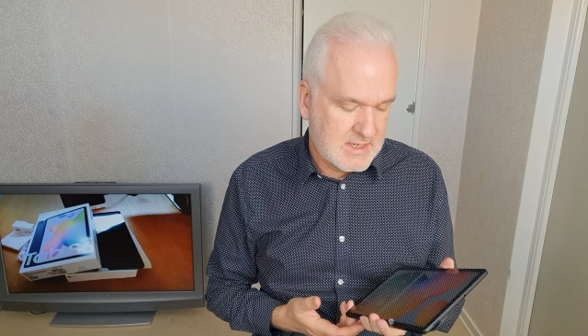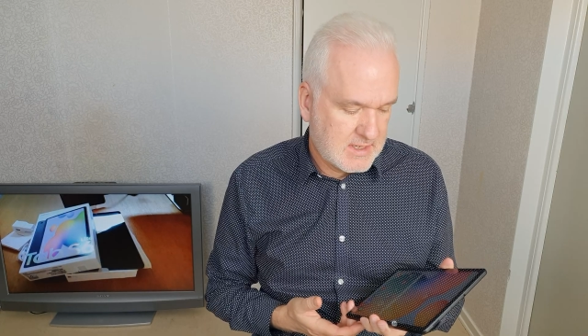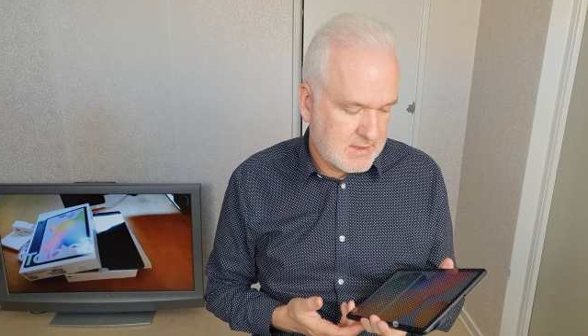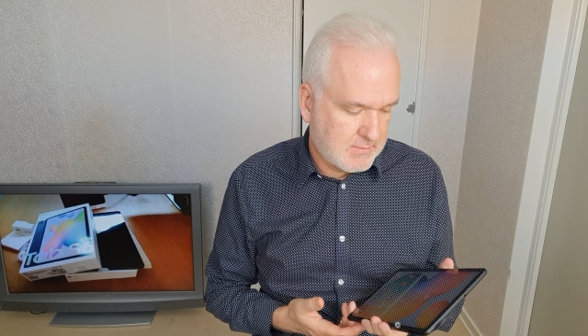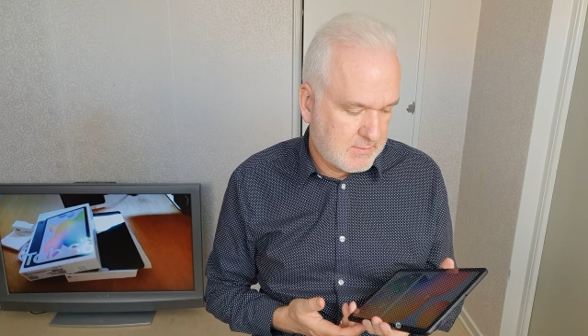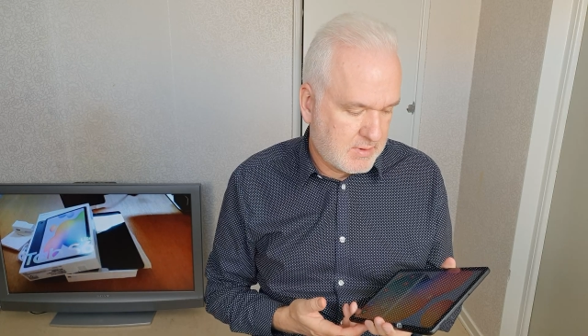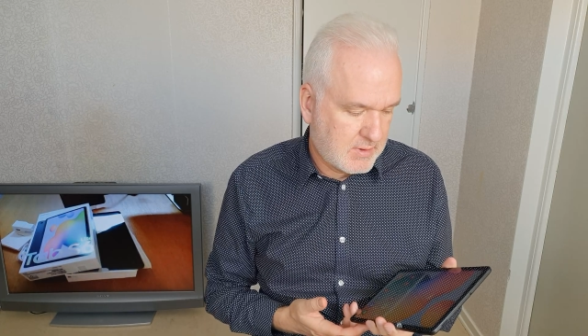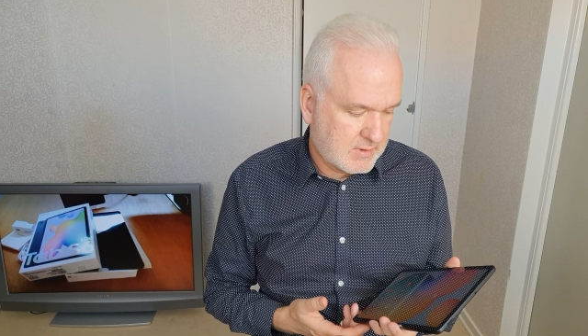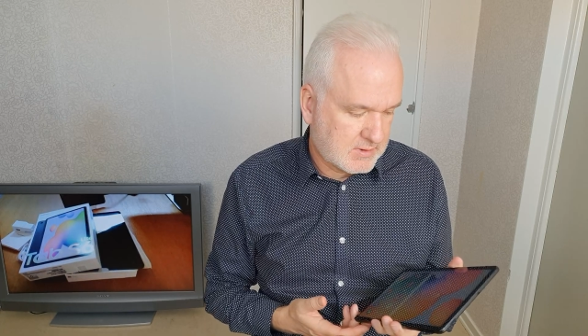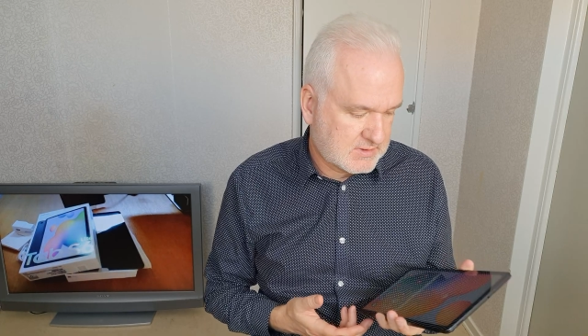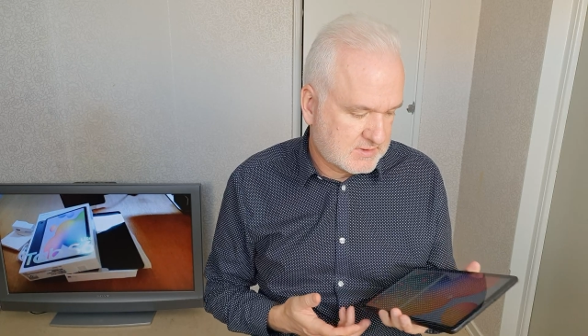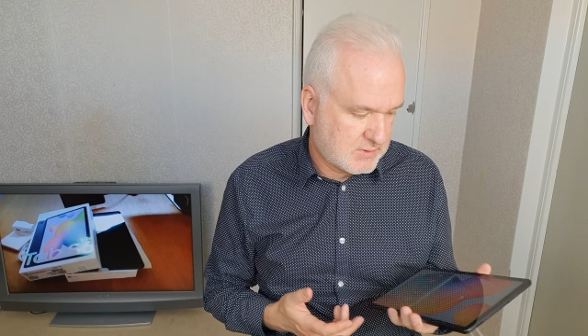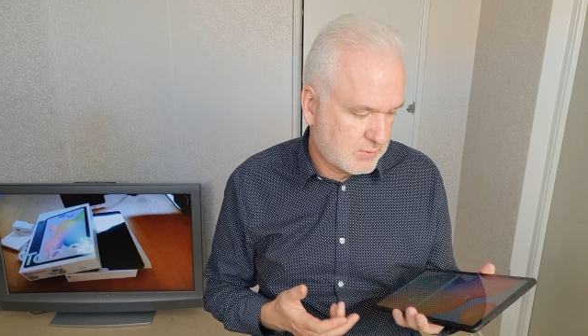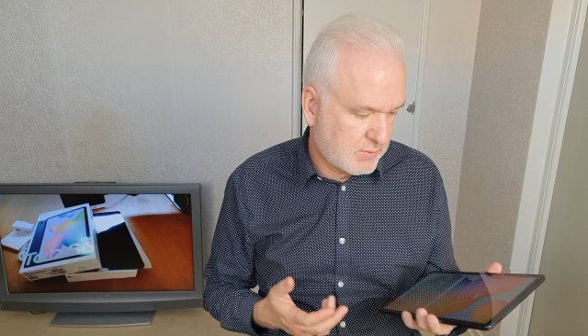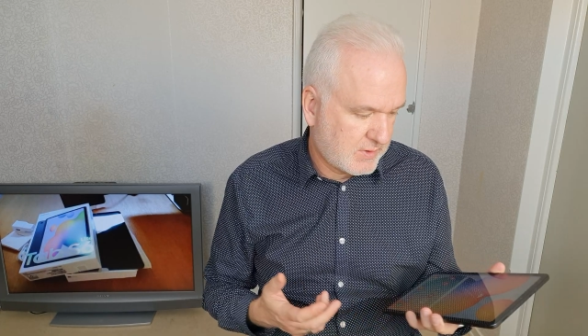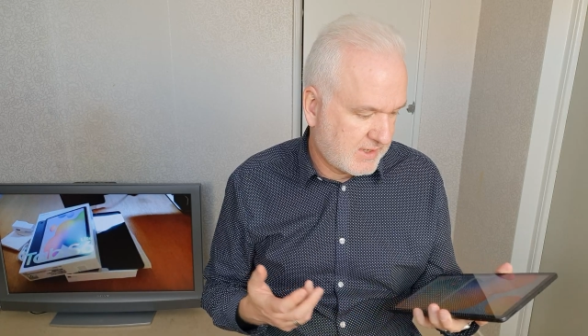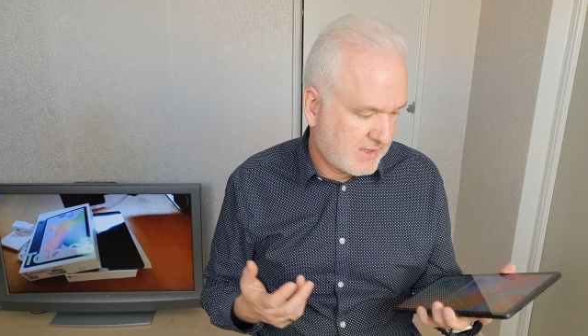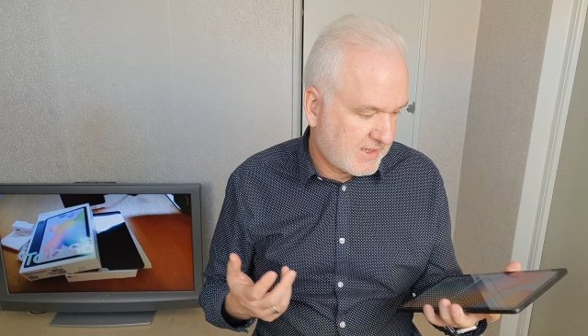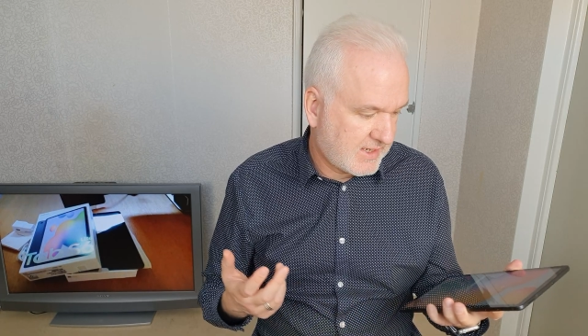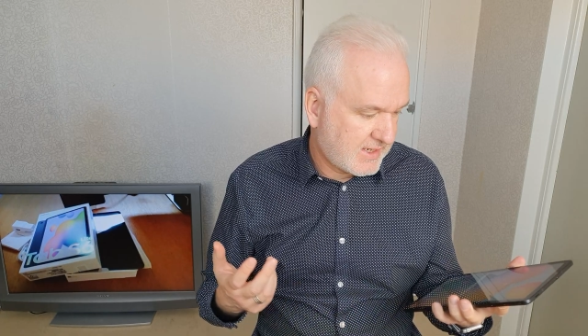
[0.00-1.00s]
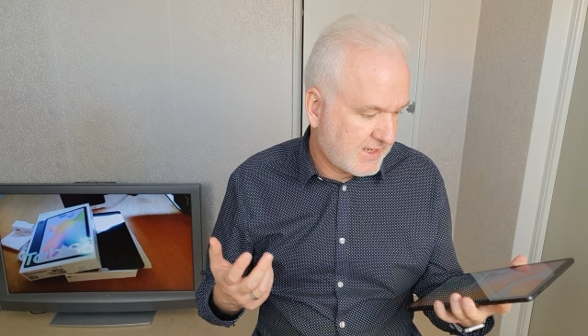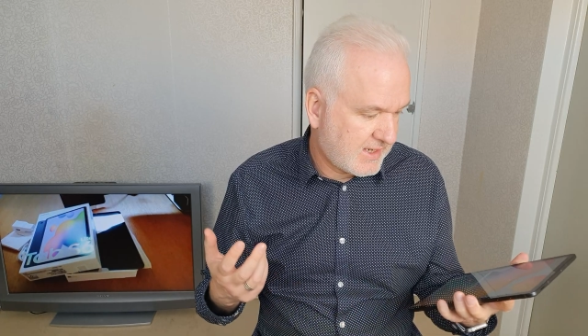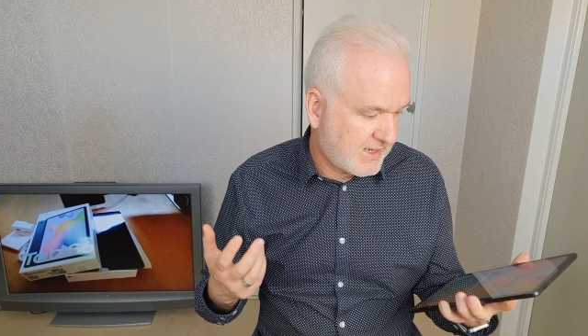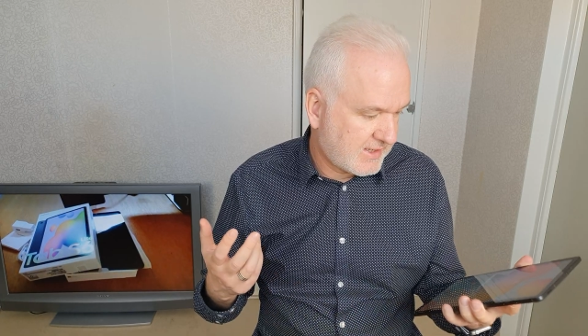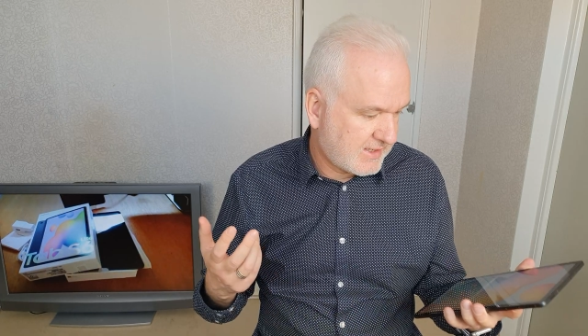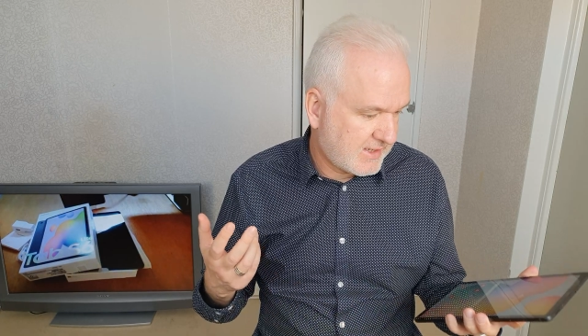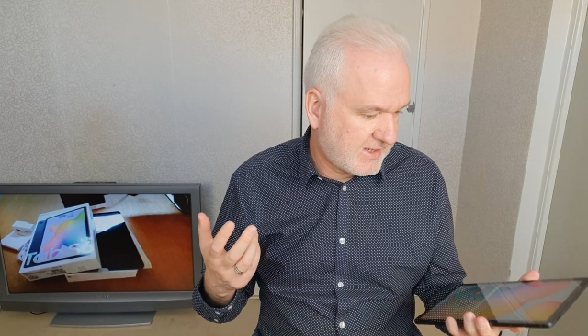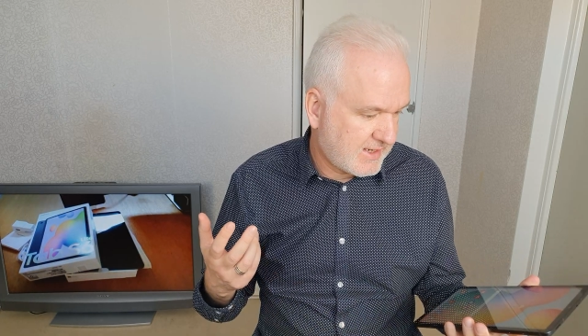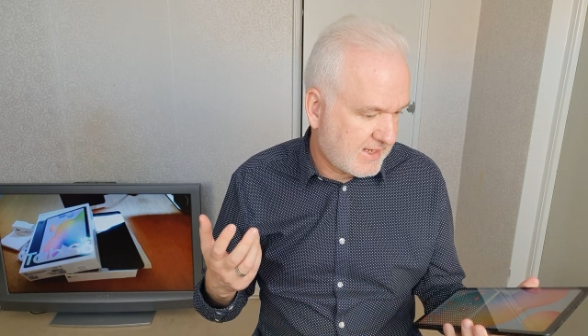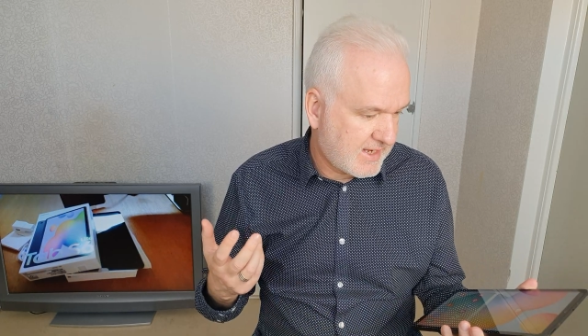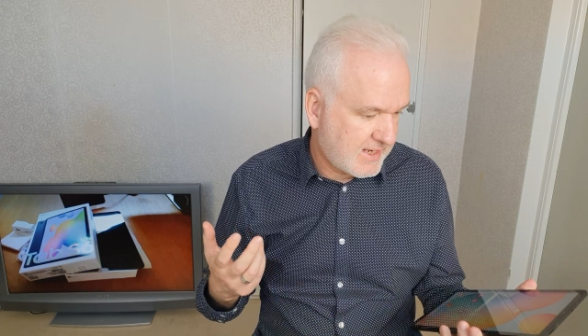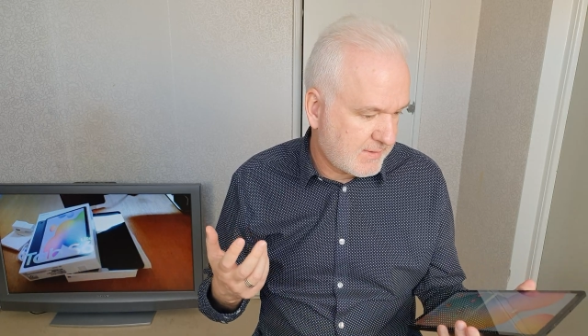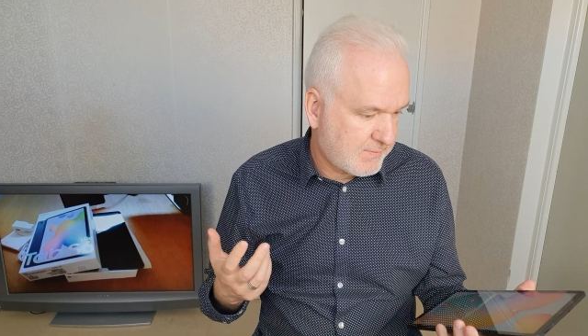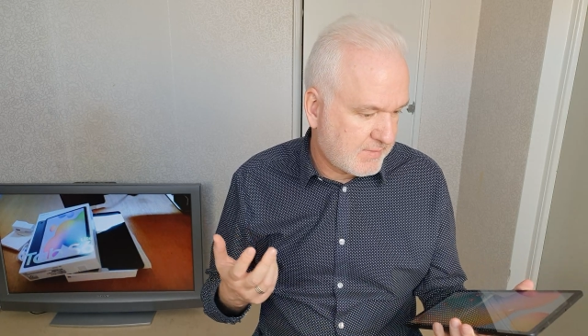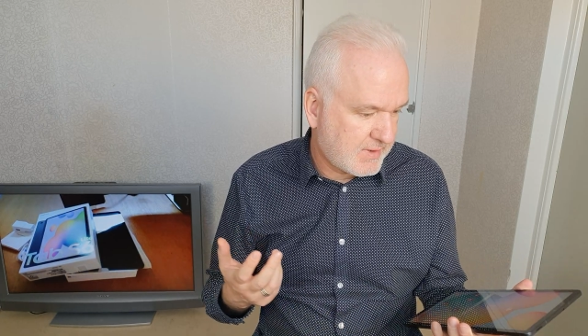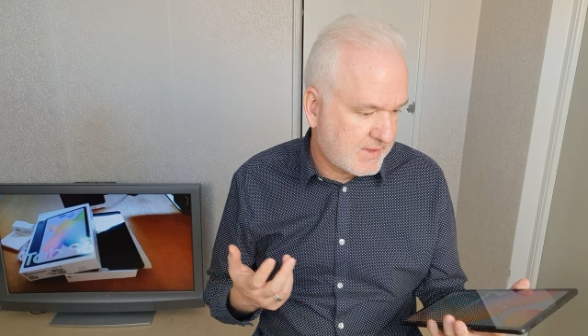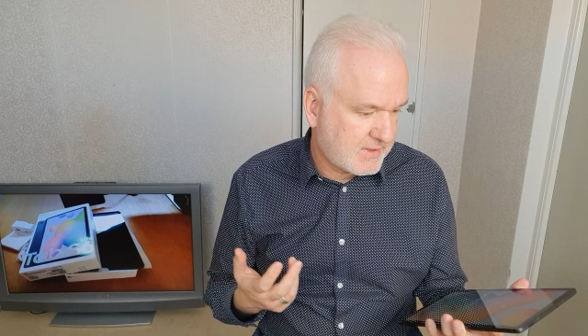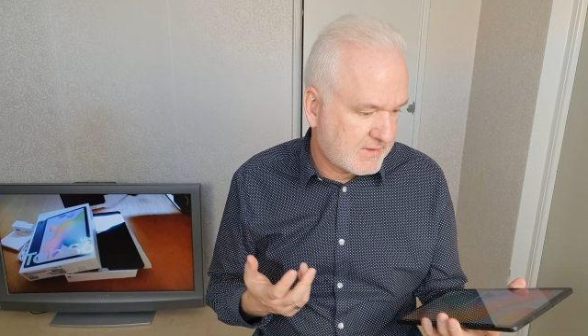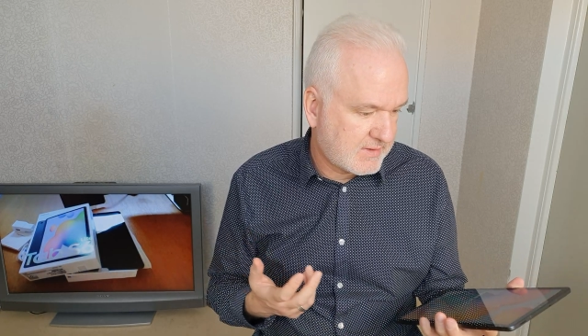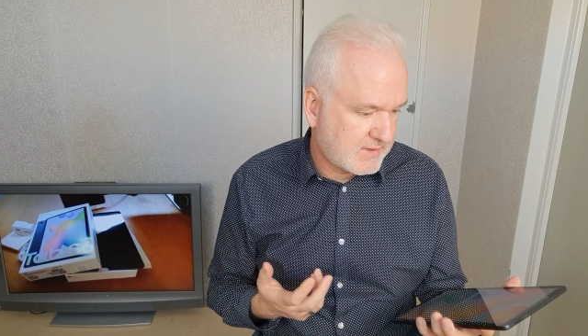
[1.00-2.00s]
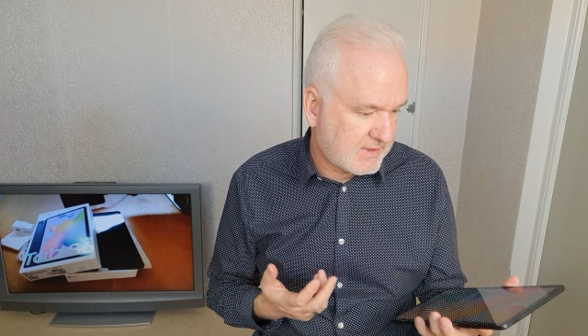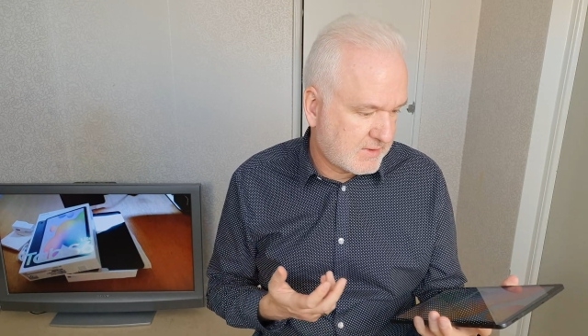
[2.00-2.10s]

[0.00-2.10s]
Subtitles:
But when I had an iPad,